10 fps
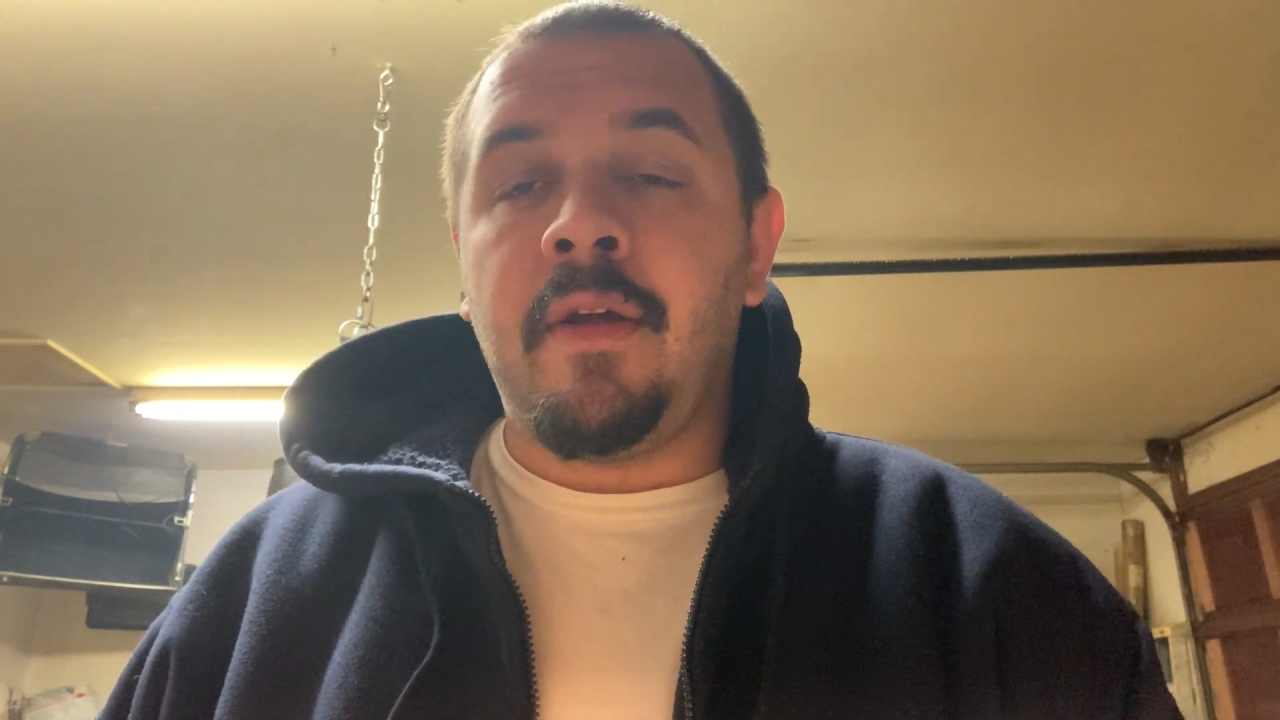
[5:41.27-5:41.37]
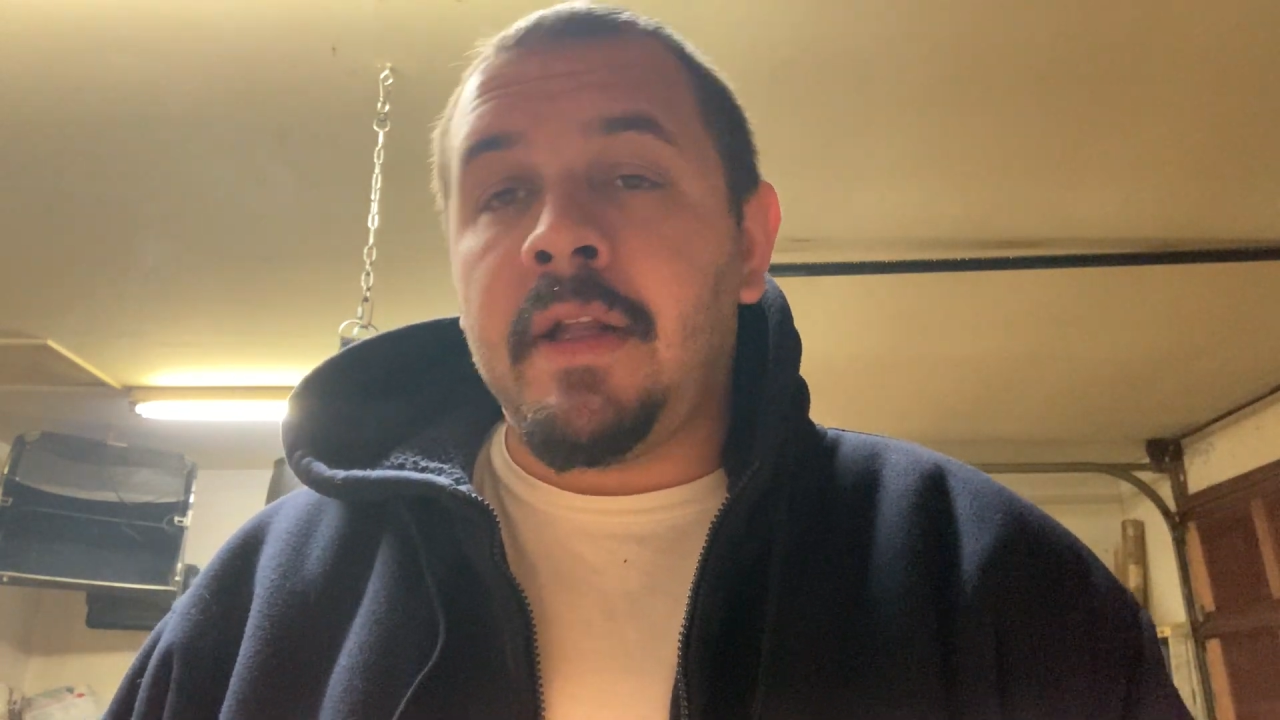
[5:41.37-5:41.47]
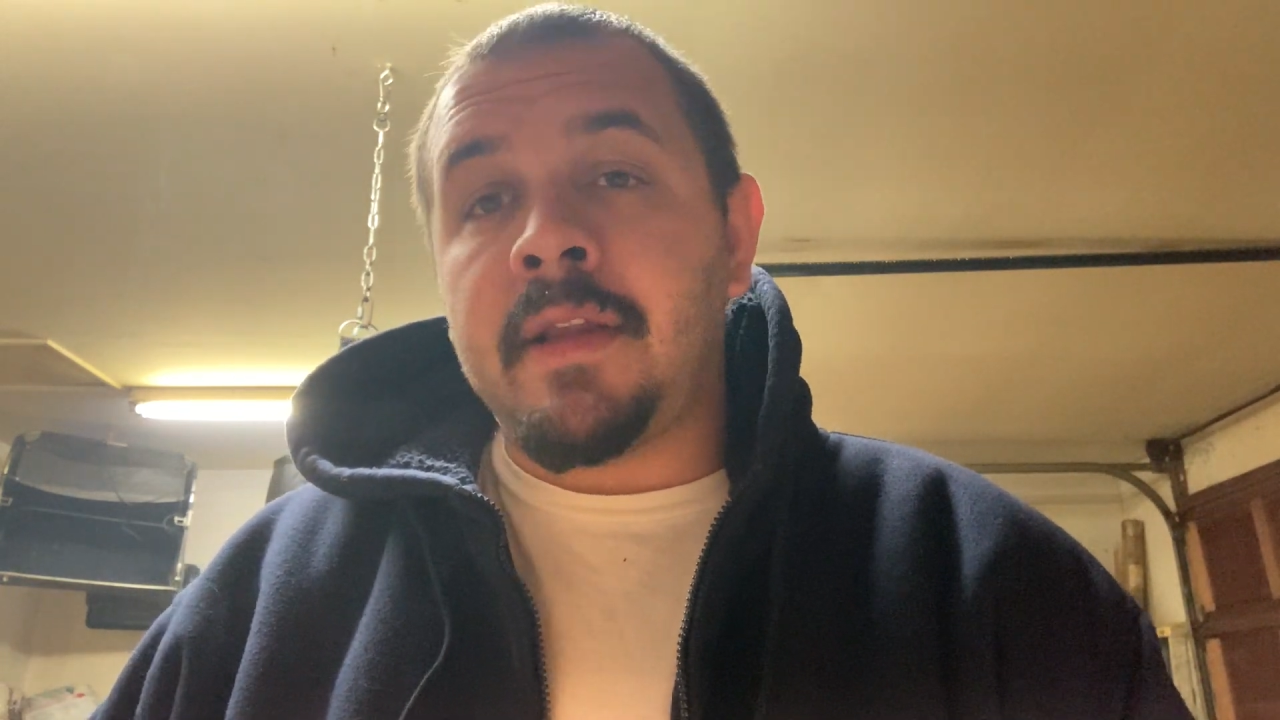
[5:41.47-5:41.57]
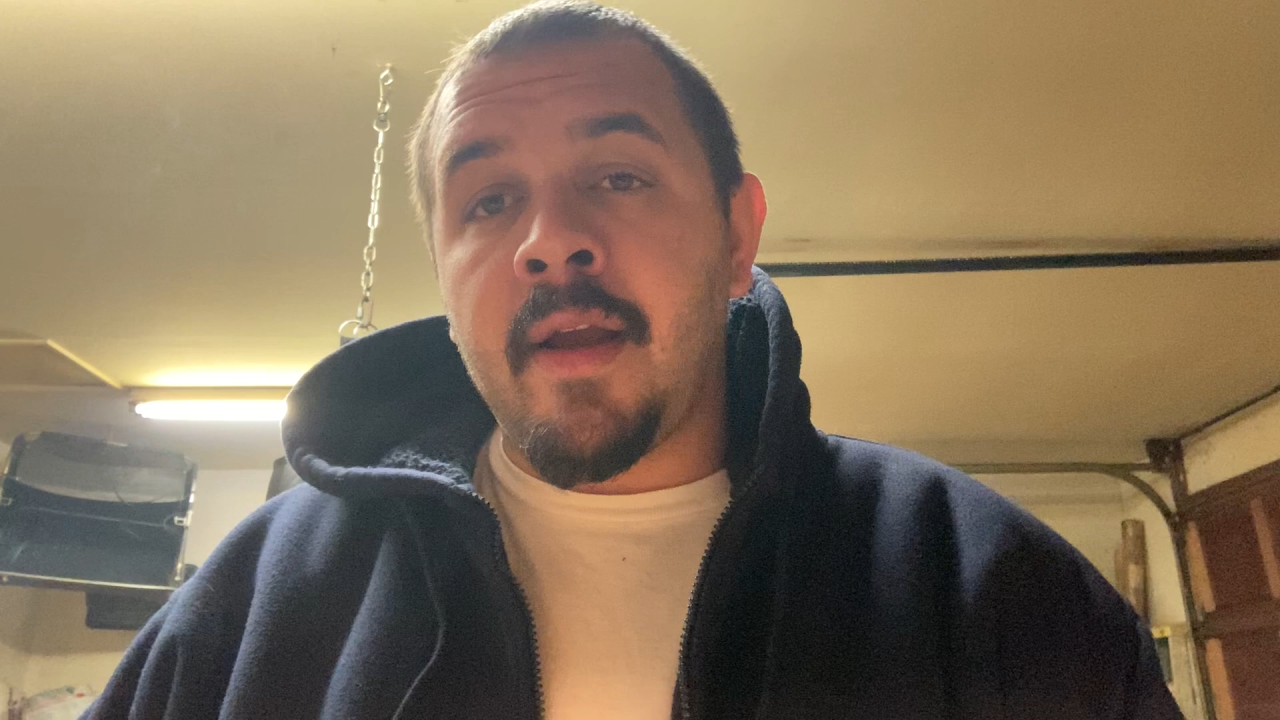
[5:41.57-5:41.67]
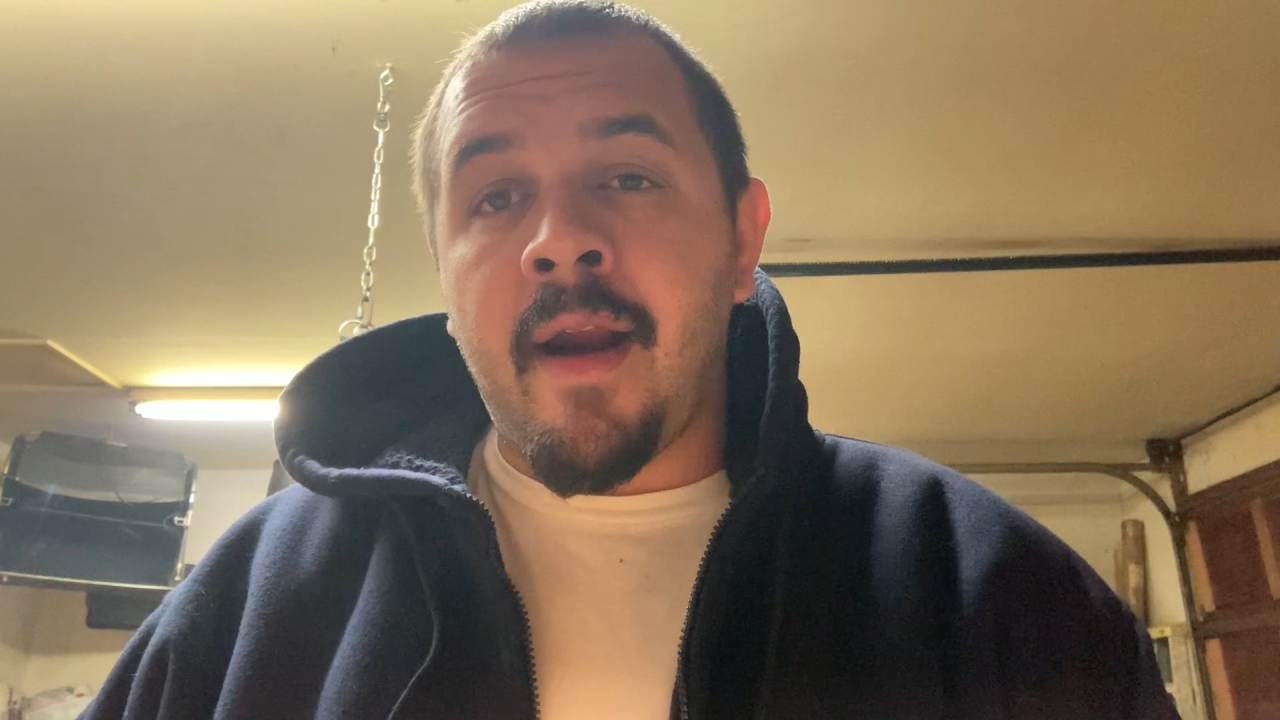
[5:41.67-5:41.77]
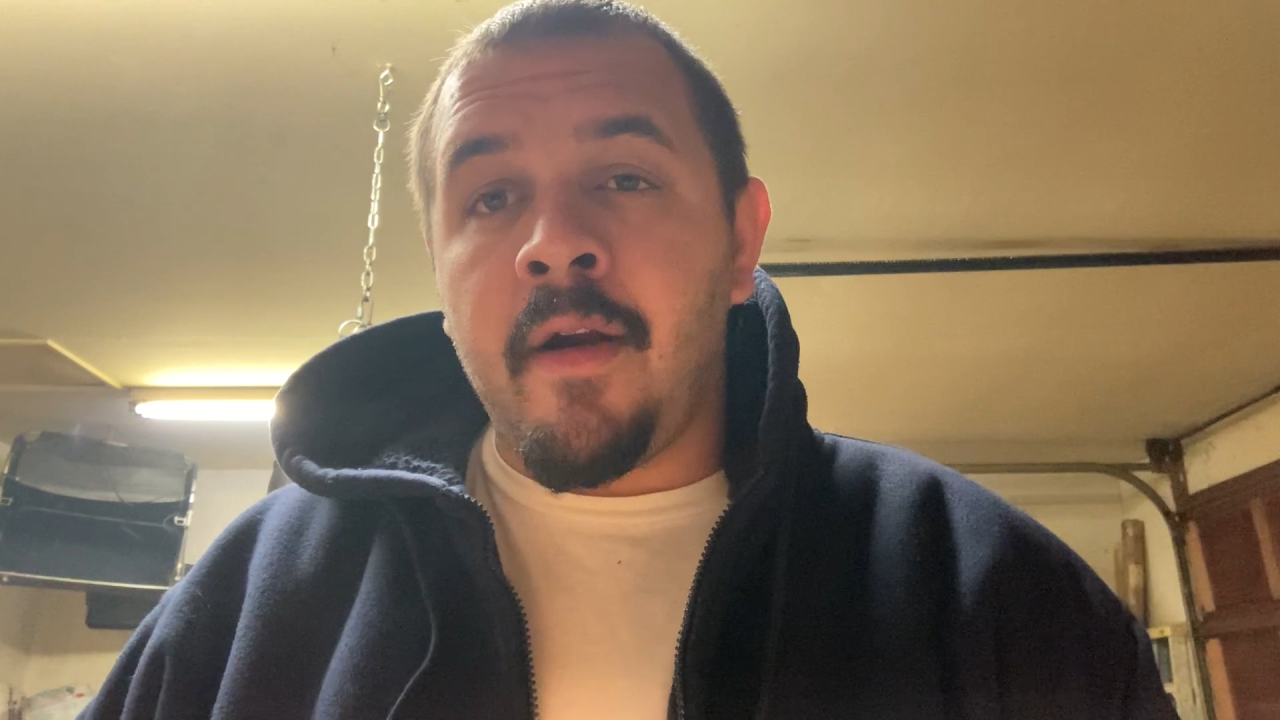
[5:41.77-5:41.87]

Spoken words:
the only thing